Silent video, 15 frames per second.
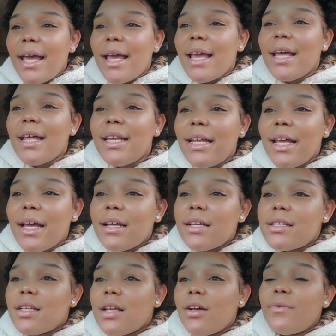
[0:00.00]
and
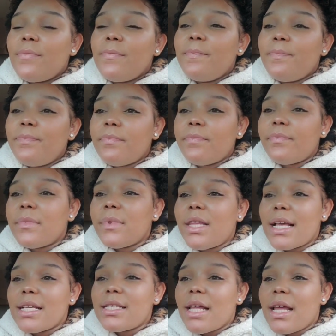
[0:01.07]
yeah so
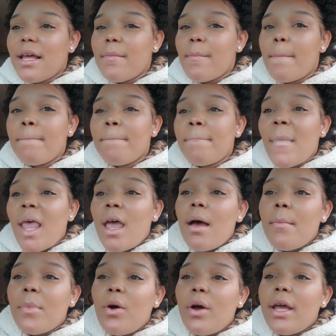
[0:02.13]
that's that
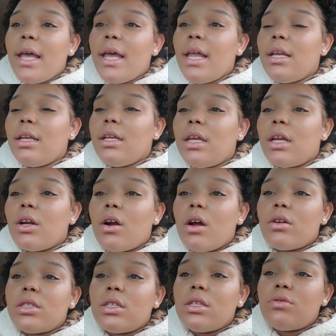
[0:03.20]
i'm gonna go ahead and get
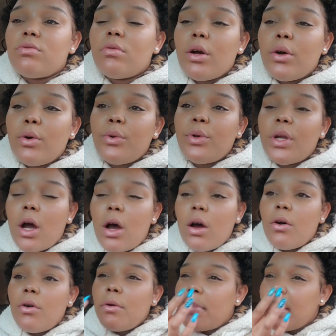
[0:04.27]
across this road
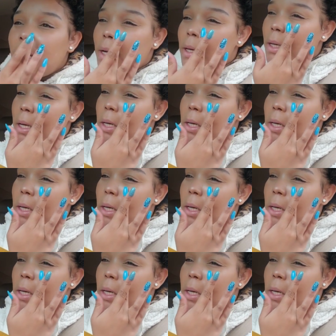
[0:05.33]
y'all and pay